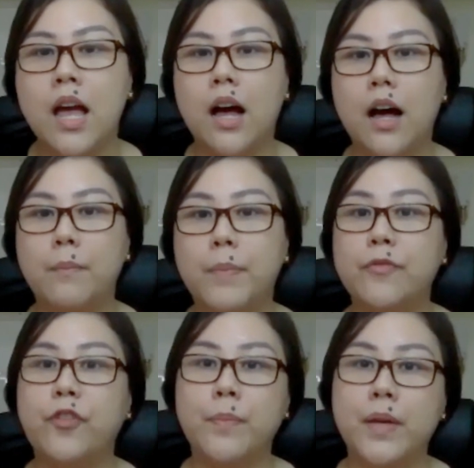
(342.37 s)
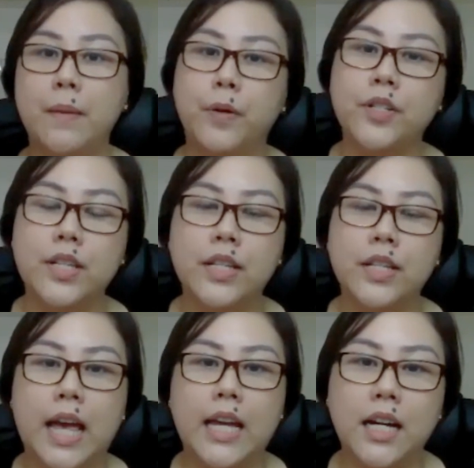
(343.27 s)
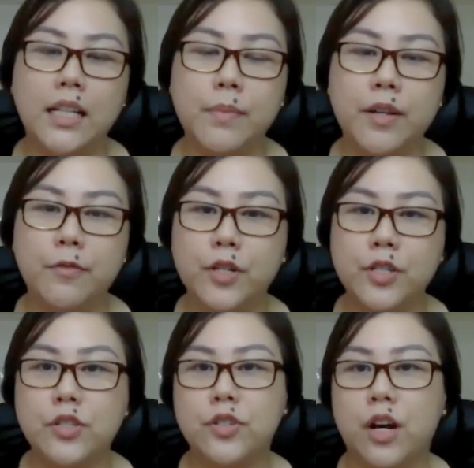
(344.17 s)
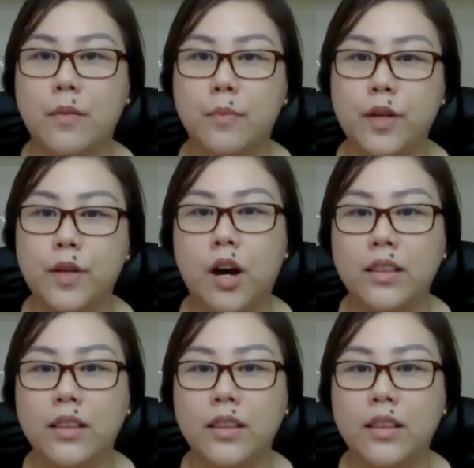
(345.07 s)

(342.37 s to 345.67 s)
But for me personally, I got my first job with